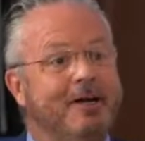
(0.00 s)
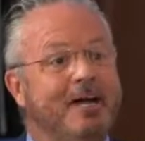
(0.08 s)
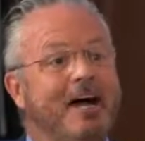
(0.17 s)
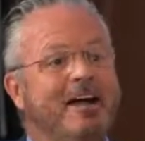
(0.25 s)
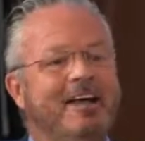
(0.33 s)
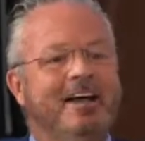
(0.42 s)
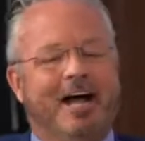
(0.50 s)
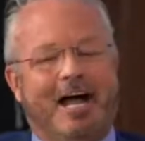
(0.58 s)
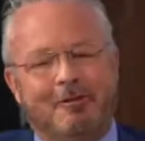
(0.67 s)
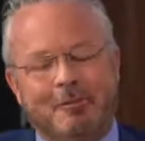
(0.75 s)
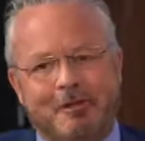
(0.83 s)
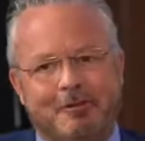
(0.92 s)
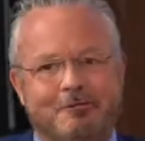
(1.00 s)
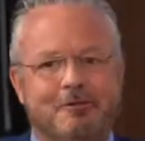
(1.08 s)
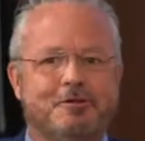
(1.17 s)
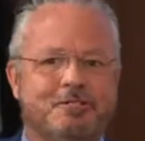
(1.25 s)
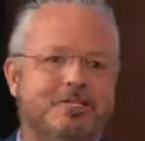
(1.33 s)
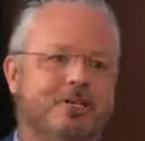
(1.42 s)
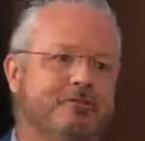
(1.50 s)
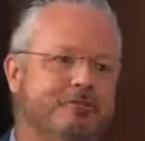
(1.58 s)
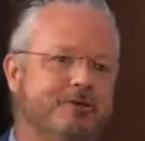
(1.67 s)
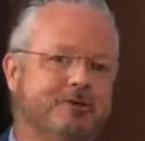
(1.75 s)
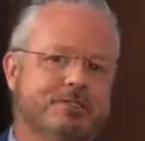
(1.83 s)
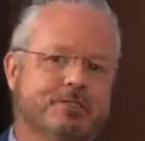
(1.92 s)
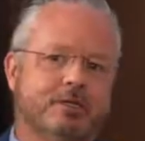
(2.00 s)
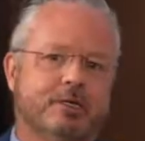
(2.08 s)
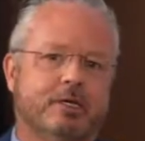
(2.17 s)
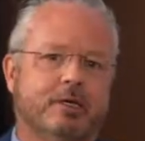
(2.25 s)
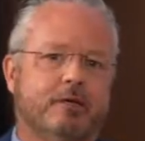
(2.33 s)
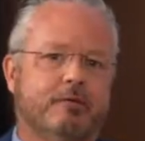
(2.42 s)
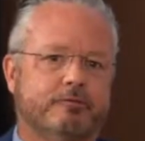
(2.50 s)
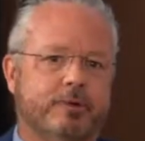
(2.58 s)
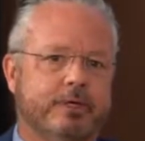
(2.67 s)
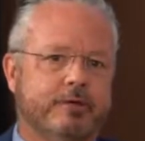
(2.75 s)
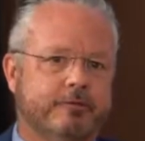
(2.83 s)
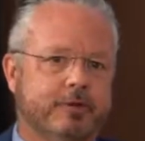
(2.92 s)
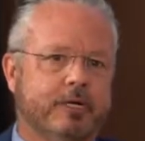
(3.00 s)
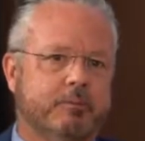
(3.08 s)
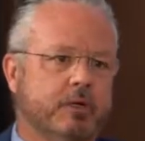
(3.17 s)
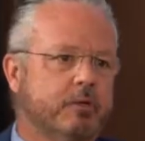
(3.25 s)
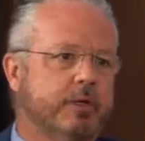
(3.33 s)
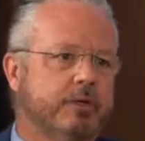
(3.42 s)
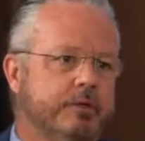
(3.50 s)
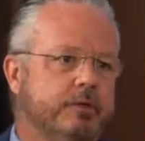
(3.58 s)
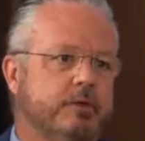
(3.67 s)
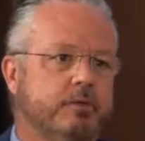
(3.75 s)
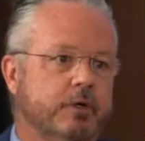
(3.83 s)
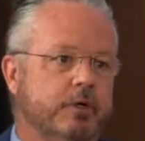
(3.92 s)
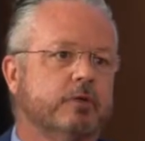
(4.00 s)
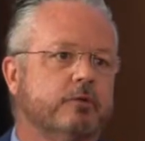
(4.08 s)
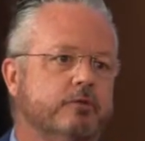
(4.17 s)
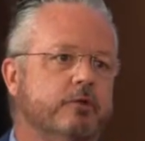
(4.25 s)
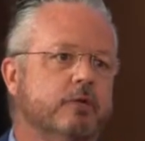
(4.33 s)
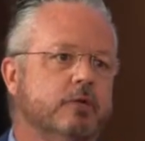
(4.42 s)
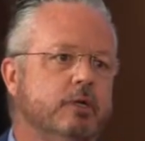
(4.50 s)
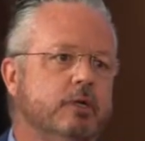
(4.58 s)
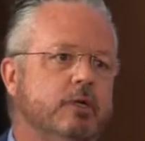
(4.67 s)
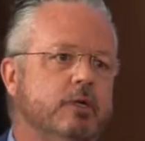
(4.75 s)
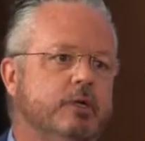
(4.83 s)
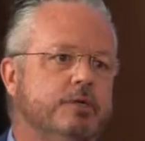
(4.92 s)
I will be the first to tell folks, look, if we can find a better way to do it, we're going to look for it.